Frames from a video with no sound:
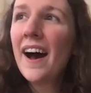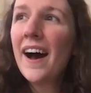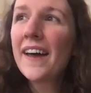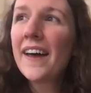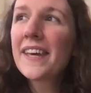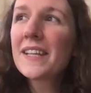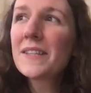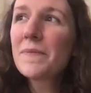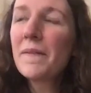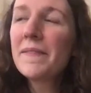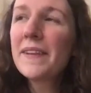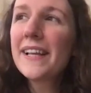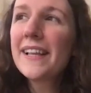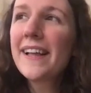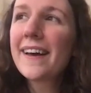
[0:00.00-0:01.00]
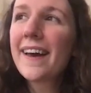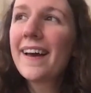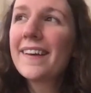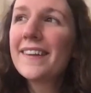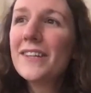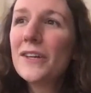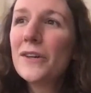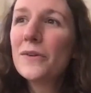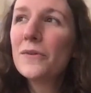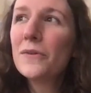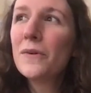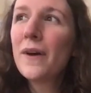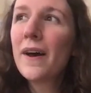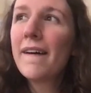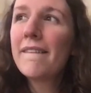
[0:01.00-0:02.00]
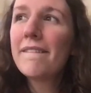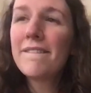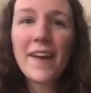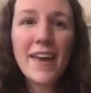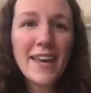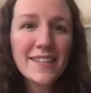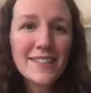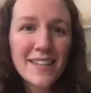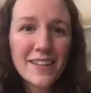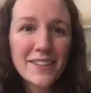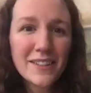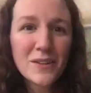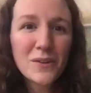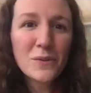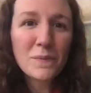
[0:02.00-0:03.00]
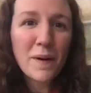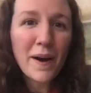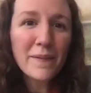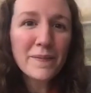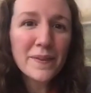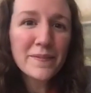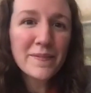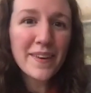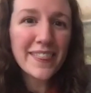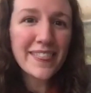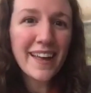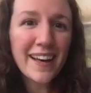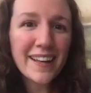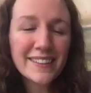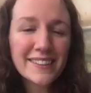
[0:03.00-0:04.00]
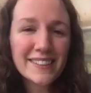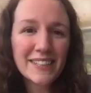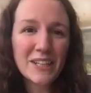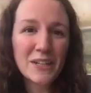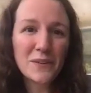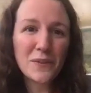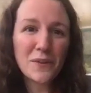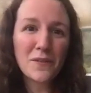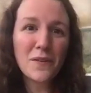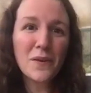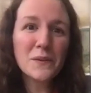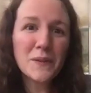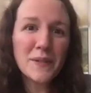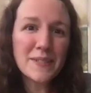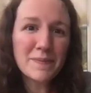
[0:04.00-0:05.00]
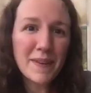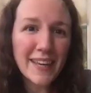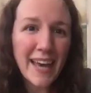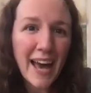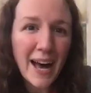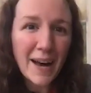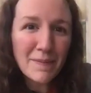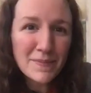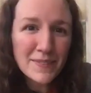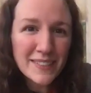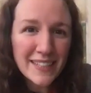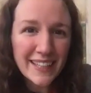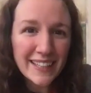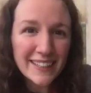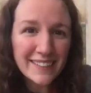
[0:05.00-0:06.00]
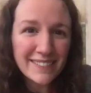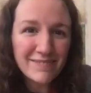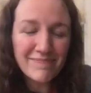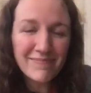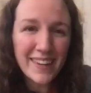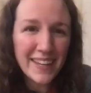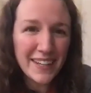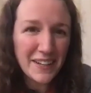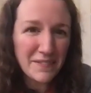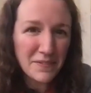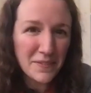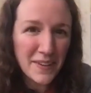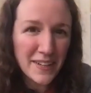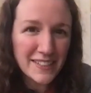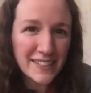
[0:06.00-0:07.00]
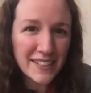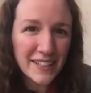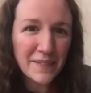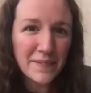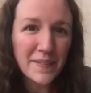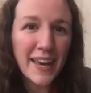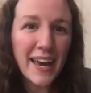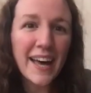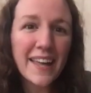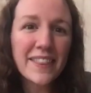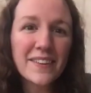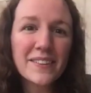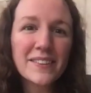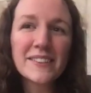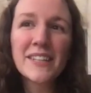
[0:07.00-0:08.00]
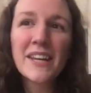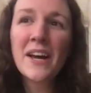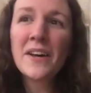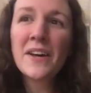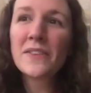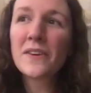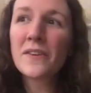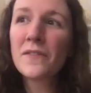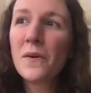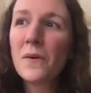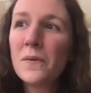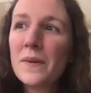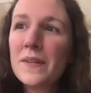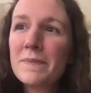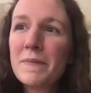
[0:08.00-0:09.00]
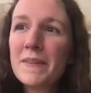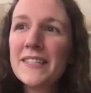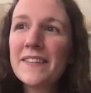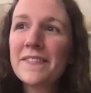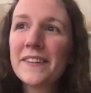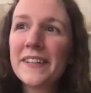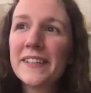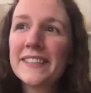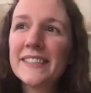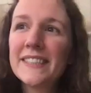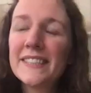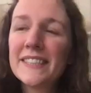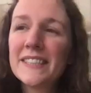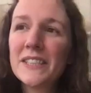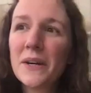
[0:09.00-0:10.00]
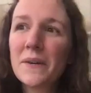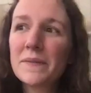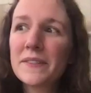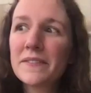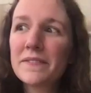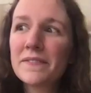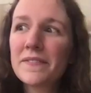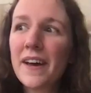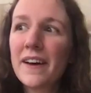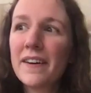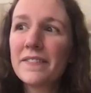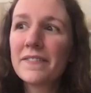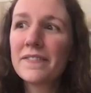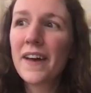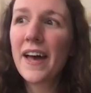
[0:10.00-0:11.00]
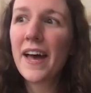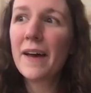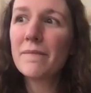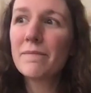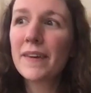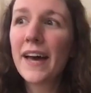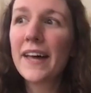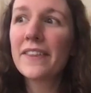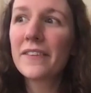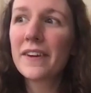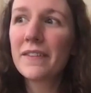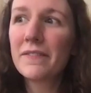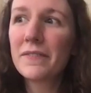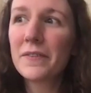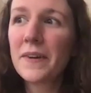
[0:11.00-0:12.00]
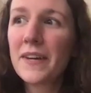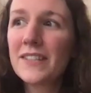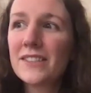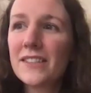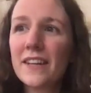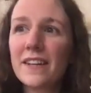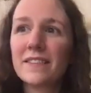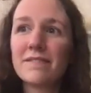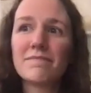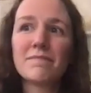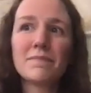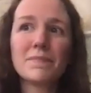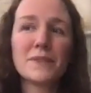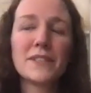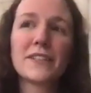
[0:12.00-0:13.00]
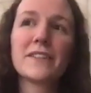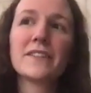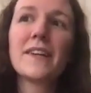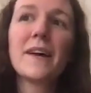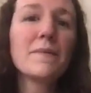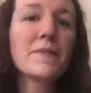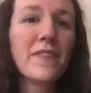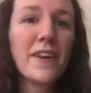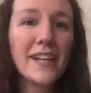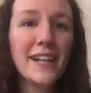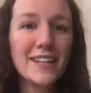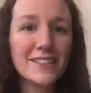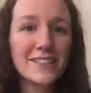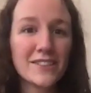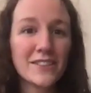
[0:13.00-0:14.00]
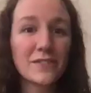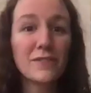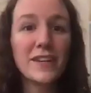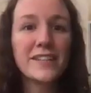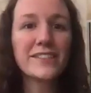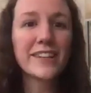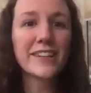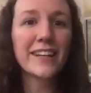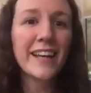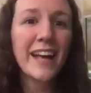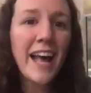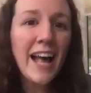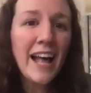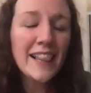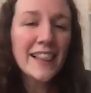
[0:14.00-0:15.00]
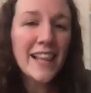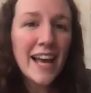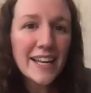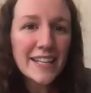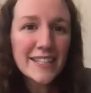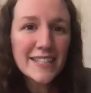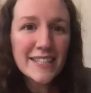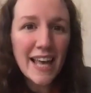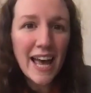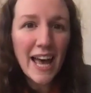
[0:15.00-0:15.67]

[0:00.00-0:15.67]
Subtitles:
it's probably like a new face on the node problem, in that, there have always been gaps in information that can be gathered. There have always been difficulties in terms of gathering information on particular types of violations or reaching less